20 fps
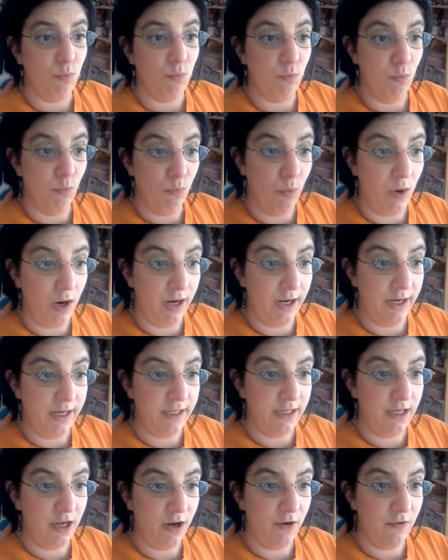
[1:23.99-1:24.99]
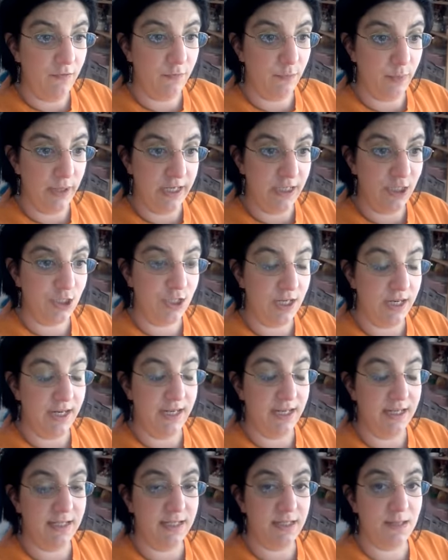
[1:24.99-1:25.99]
one of which
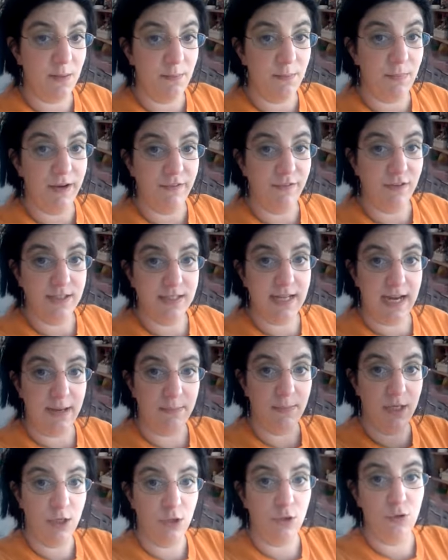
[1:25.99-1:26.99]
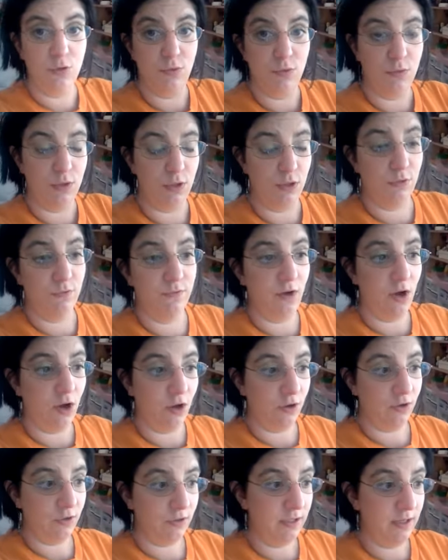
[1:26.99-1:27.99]
is my friend Tammy, who you've
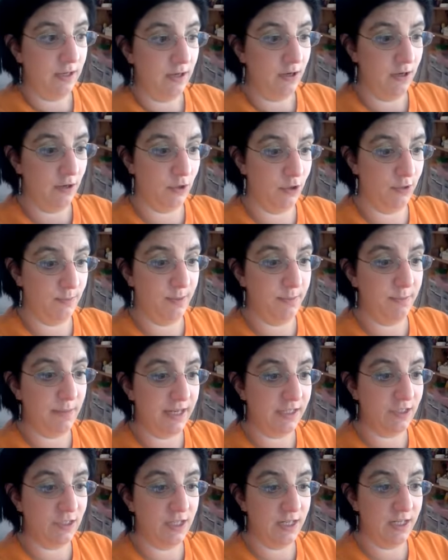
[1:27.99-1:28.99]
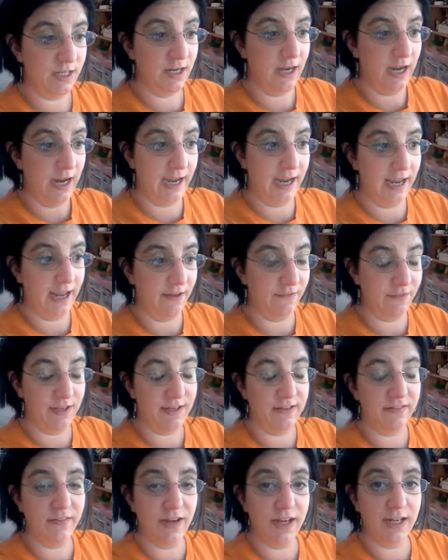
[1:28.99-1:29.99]
all heard me mention, I have
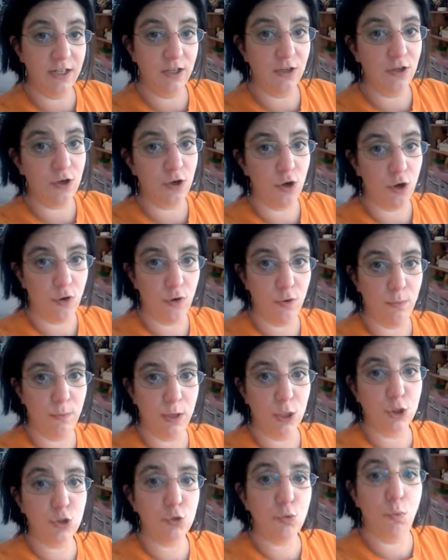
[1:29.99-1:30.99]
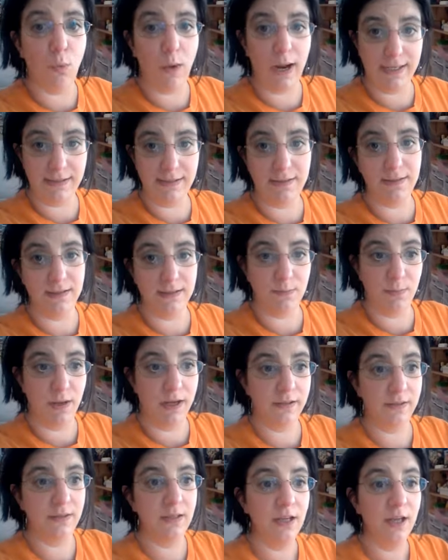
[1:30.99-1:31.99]
invaded her home twice this
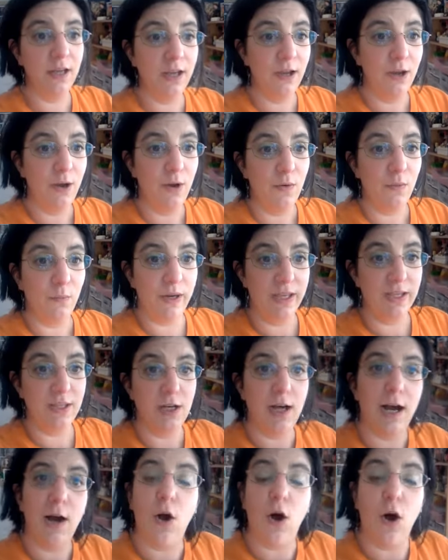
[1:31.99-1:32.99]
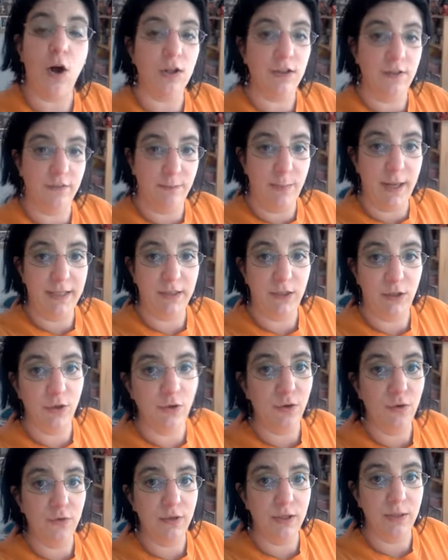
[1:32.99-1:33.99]
month with all of my
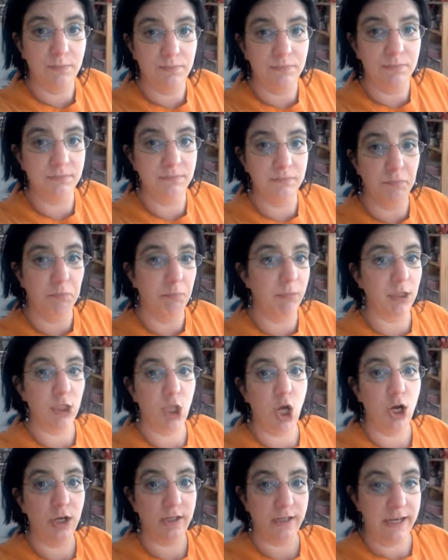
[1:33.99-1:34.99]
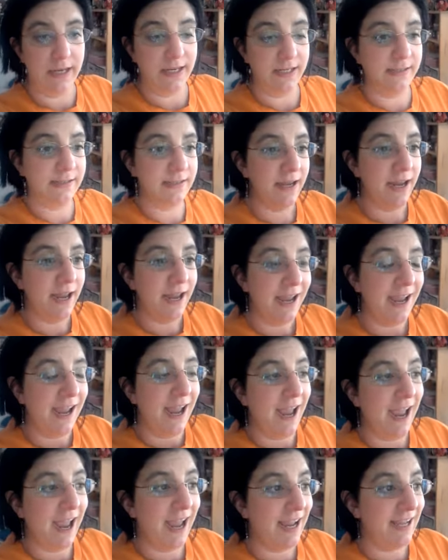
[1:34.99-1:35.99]
load belongings
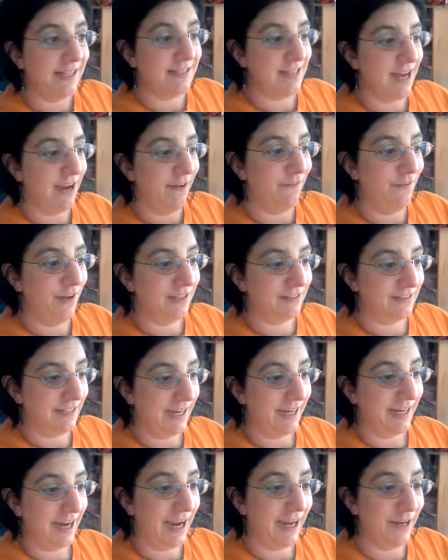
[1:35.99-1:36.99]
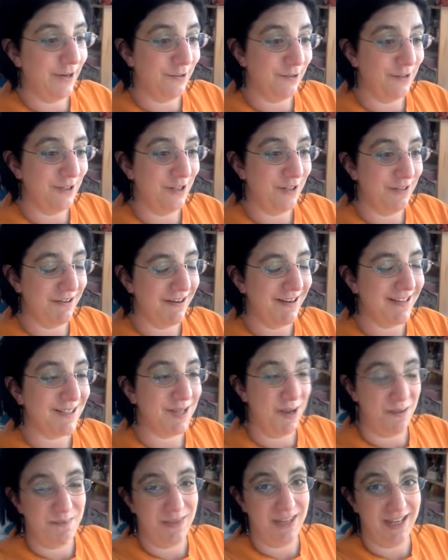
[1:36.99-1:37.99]
and I felt like I owed her
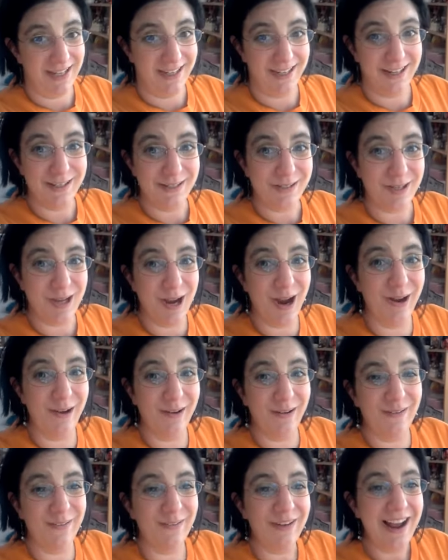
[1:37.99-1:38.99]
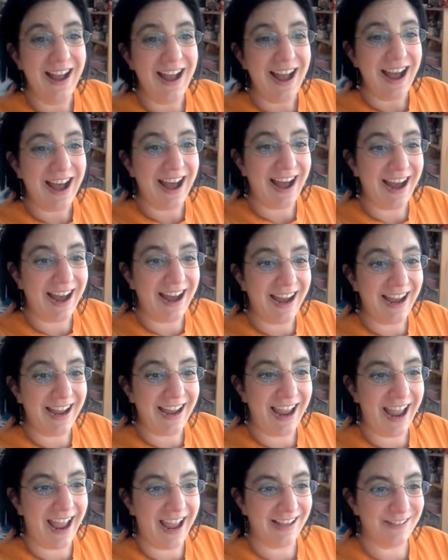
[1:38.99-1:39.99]
something. So
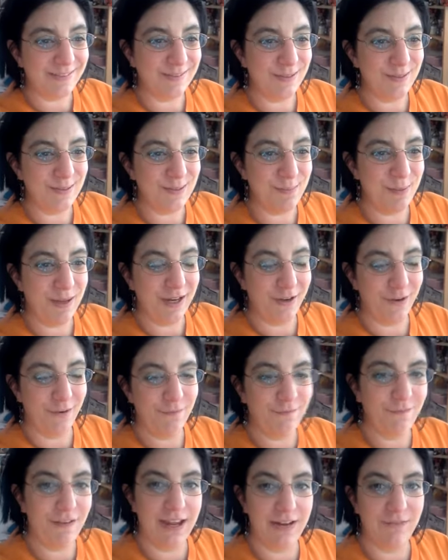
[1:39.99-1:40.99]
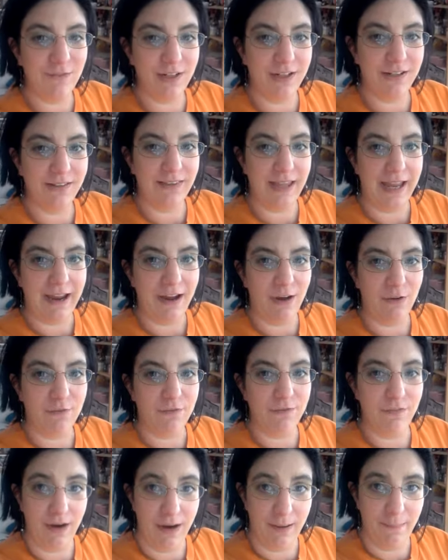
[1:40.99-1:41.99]
I asked her to pick her favorite layout
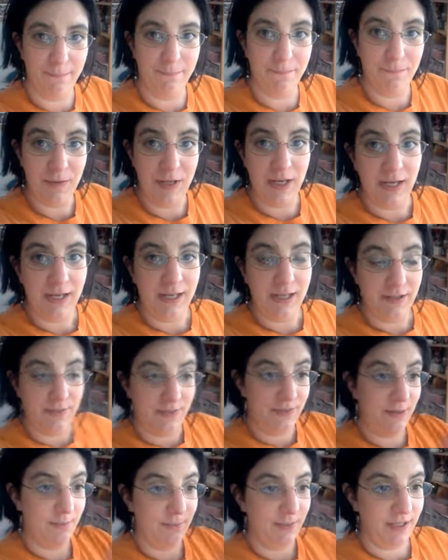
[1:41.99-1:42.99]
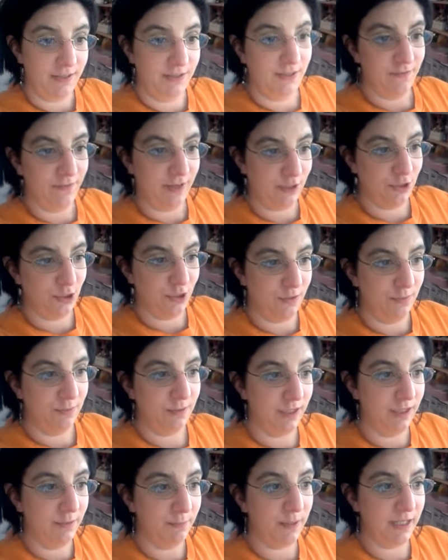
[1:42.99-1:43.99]
from the month of
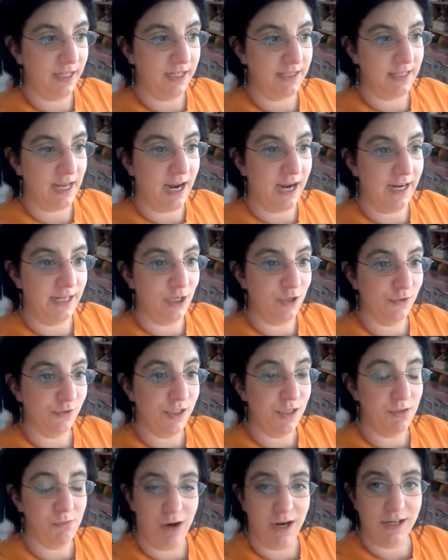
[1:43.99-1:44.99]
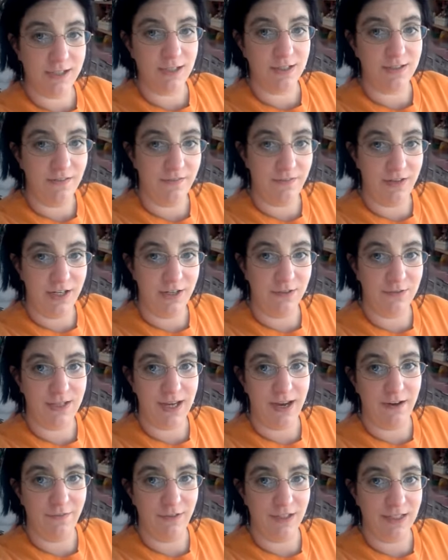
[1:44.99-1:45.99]
October because I know she watches the videos
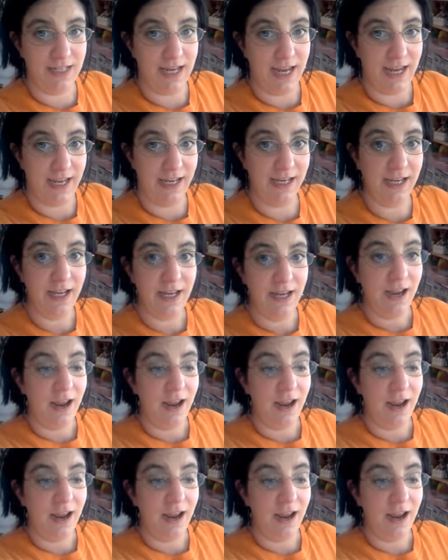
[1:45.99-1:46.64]
every day.